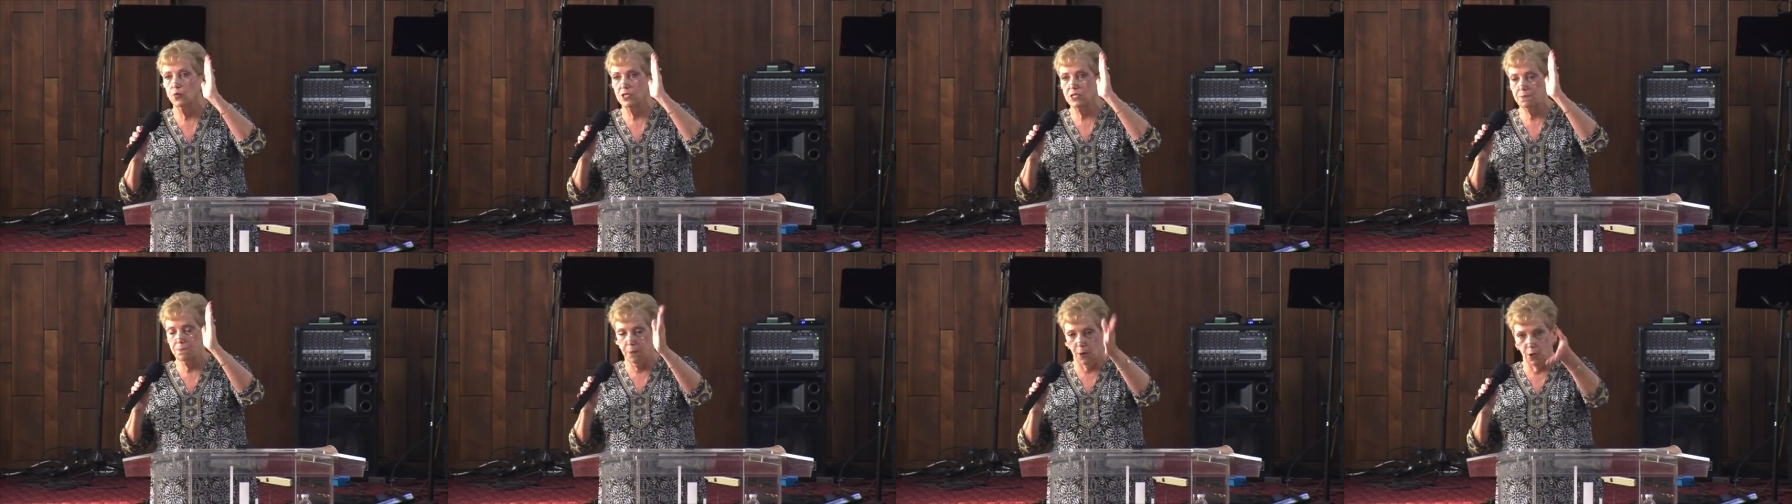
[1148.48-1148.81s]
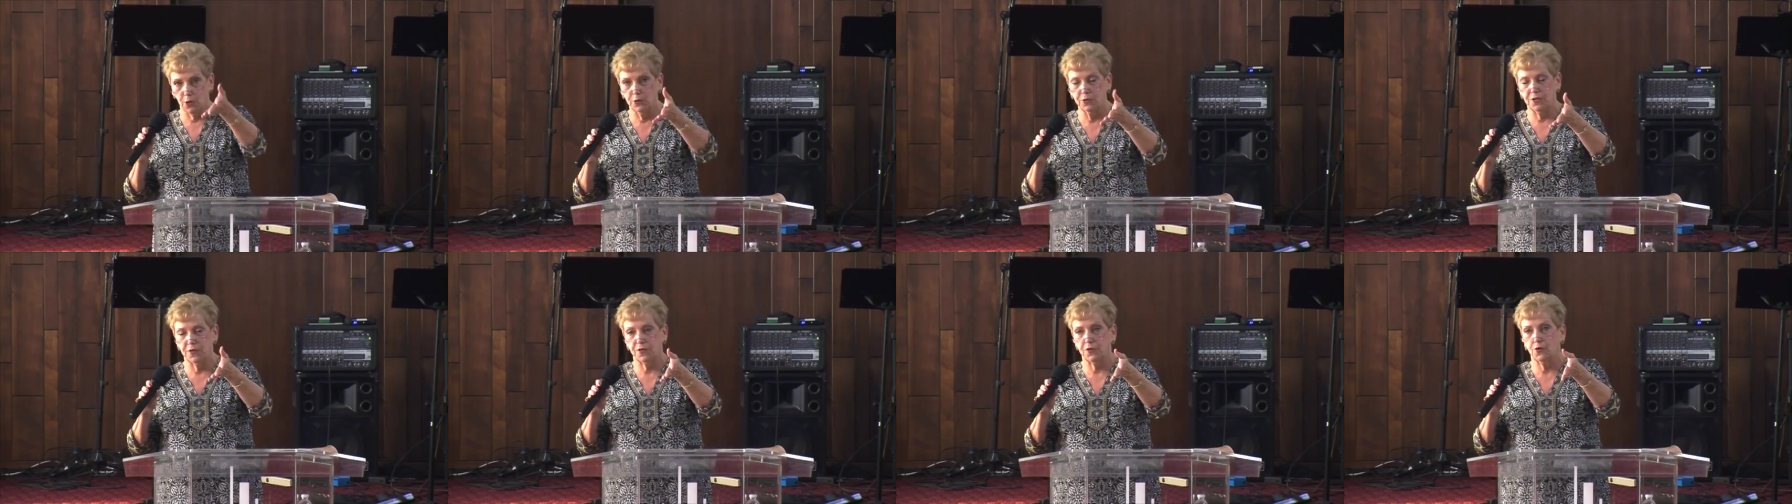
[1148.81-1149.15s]
was
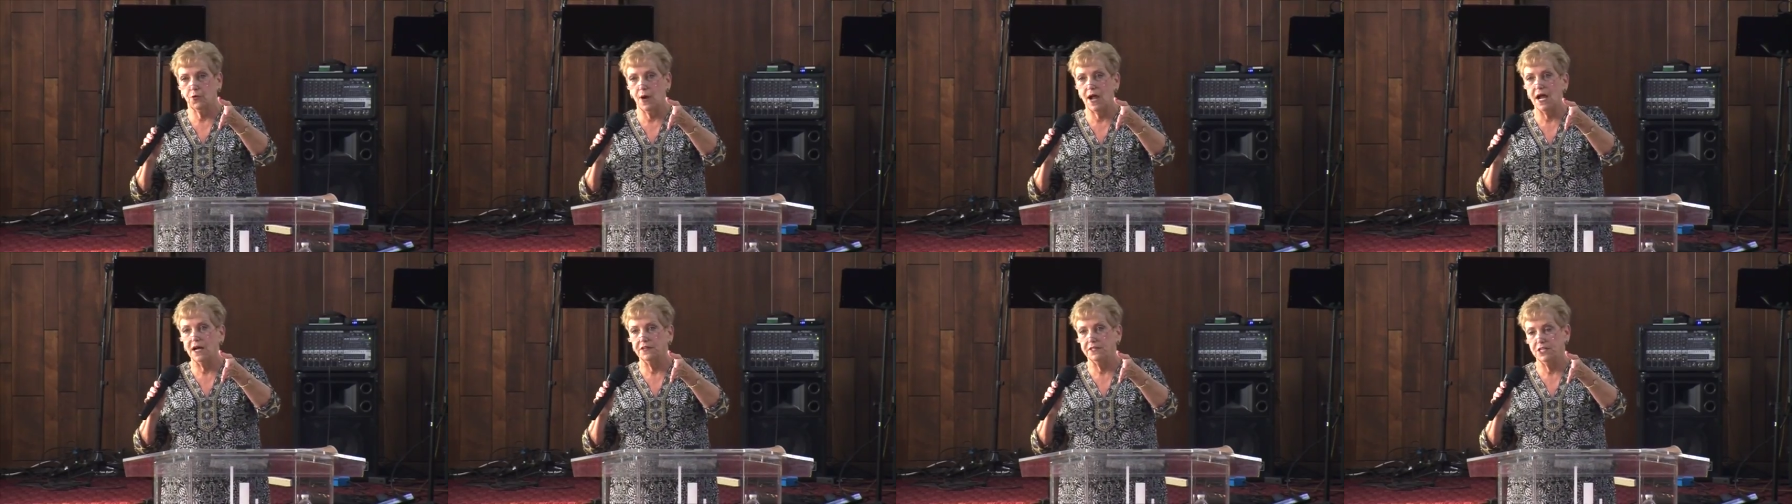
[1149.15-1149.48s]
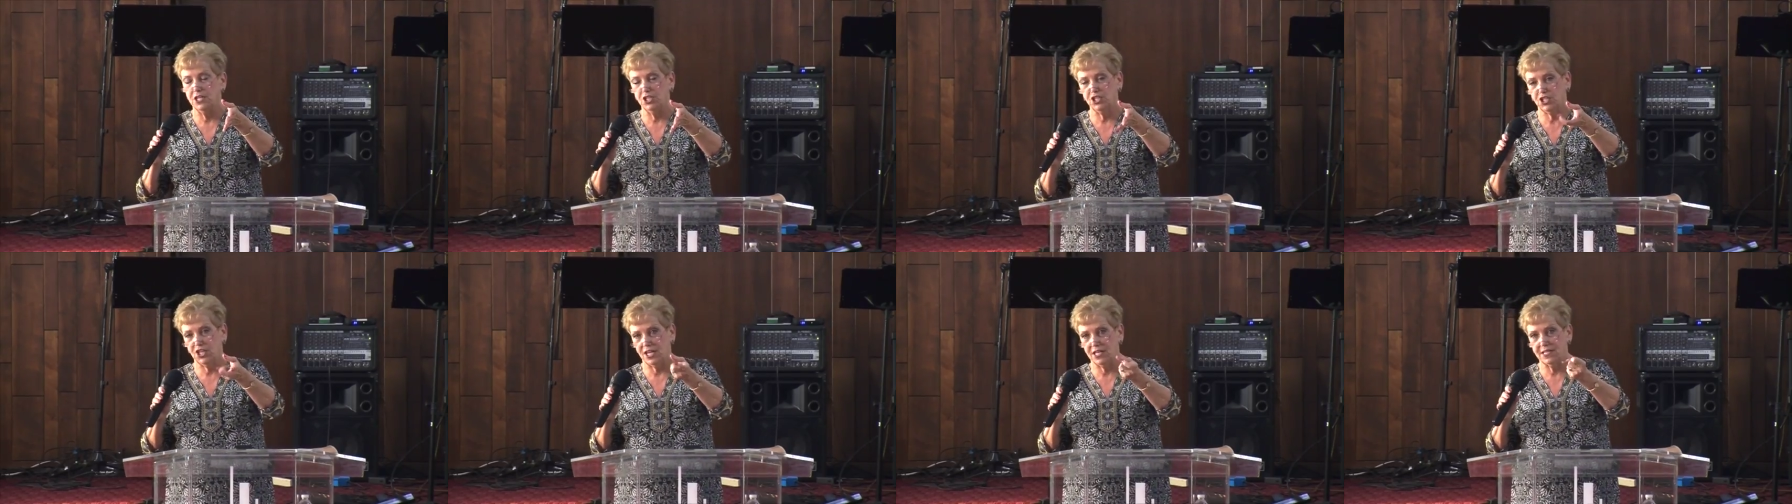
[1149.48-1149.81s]
burned to the ground
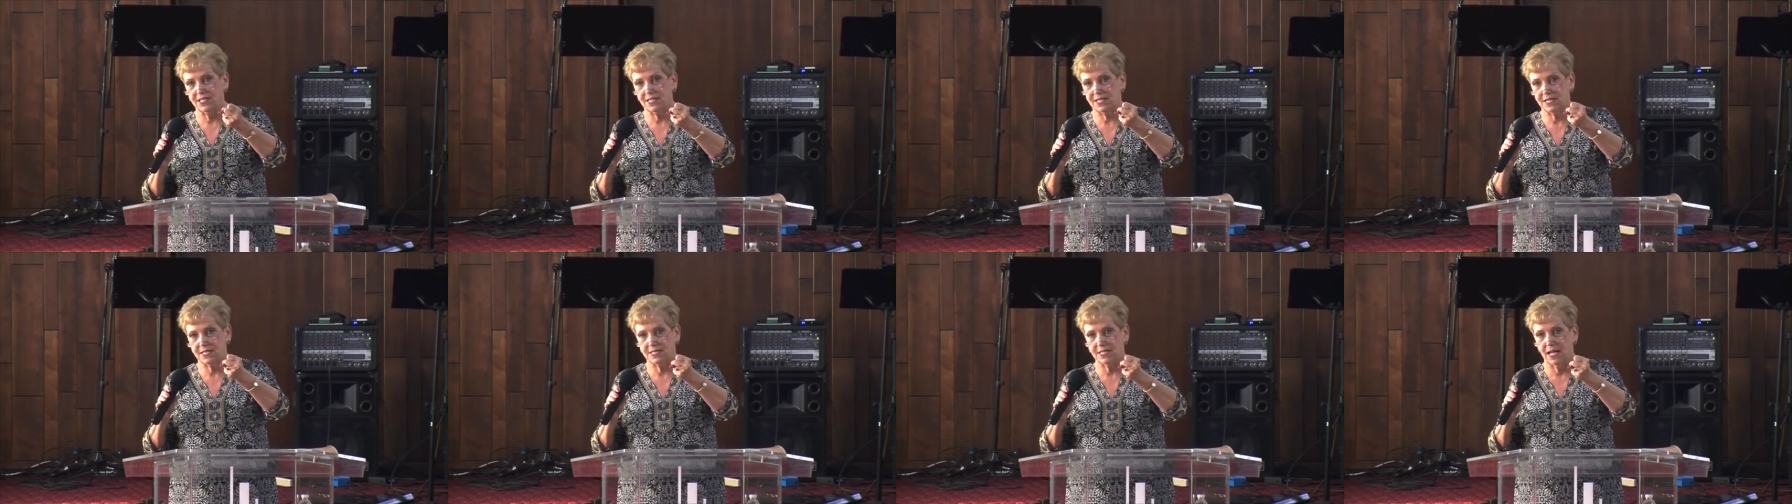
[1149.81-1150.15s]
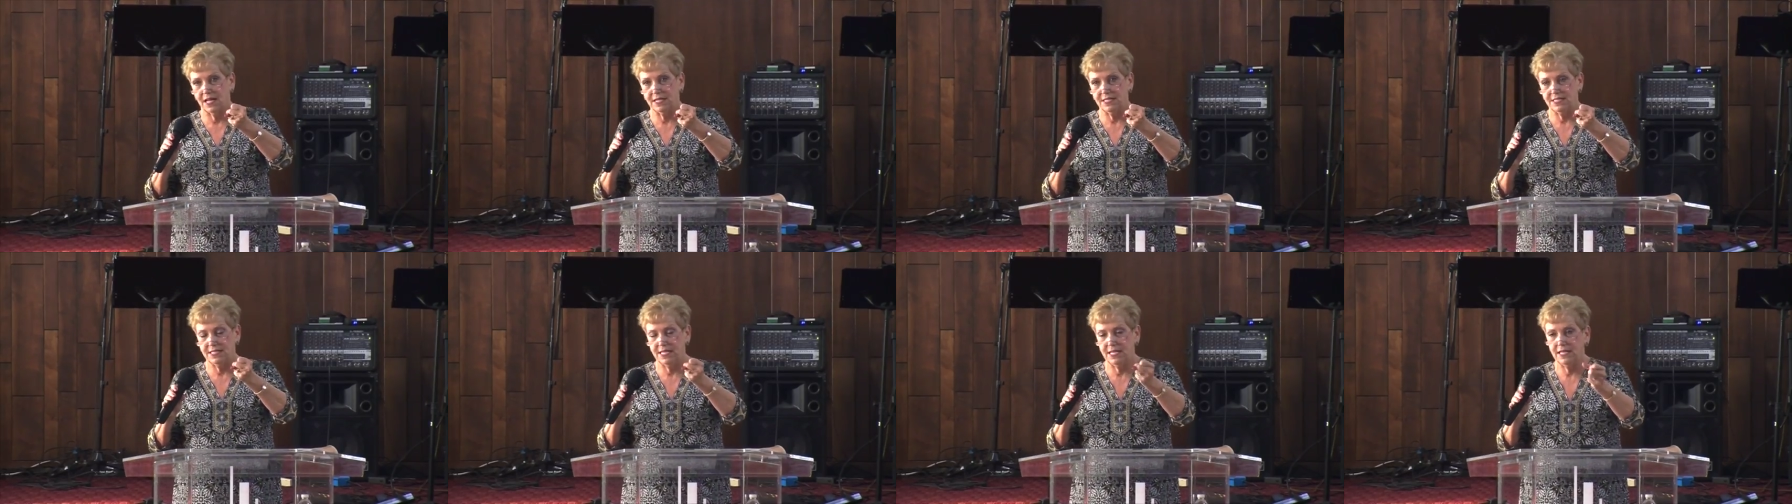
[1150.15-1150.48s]
in Genesis
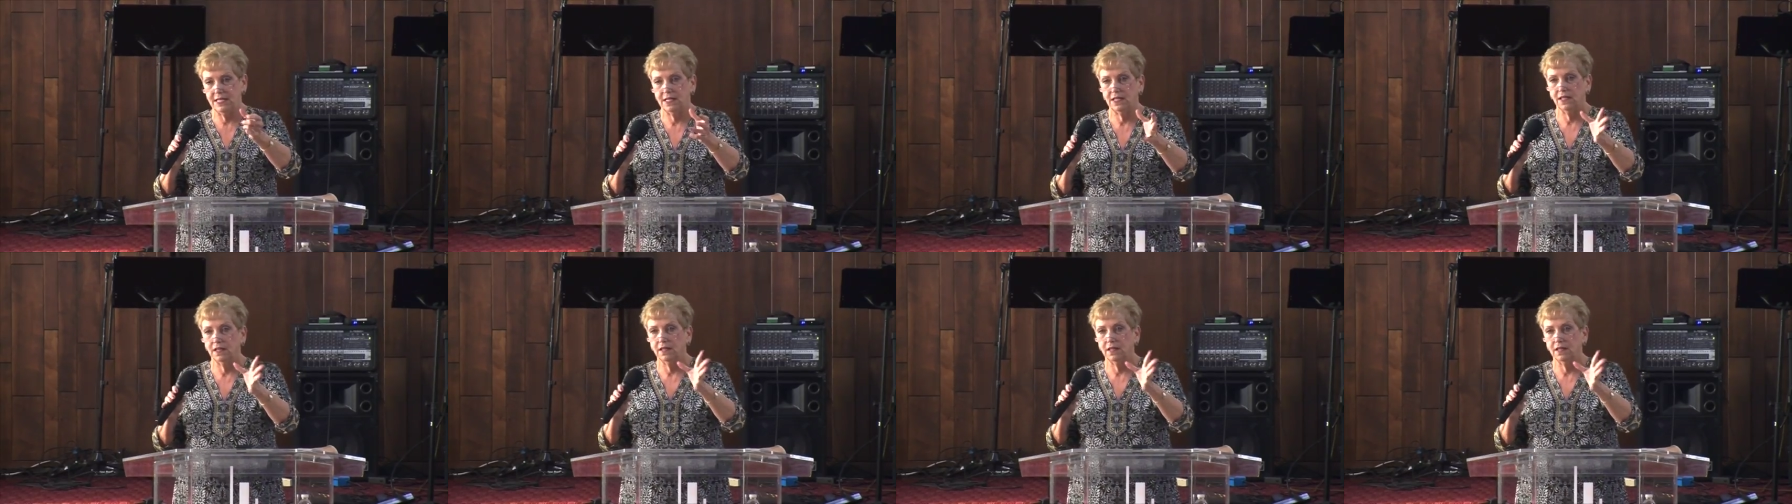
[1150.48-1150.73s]
19,